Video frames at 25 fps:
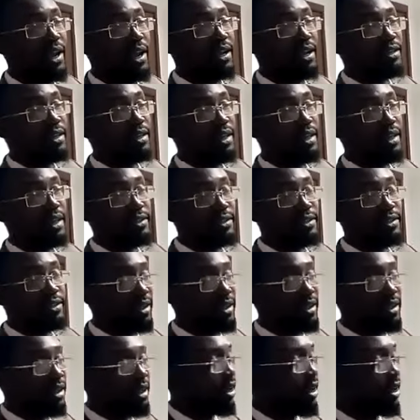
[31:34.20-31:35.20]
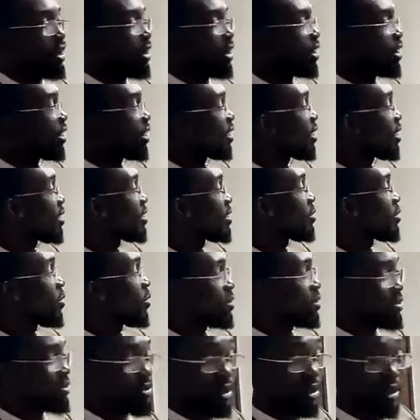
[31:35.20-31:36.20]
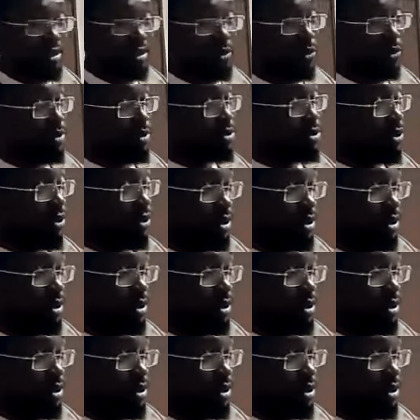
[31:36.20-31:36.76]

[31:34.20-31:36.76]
And then uh, it was I was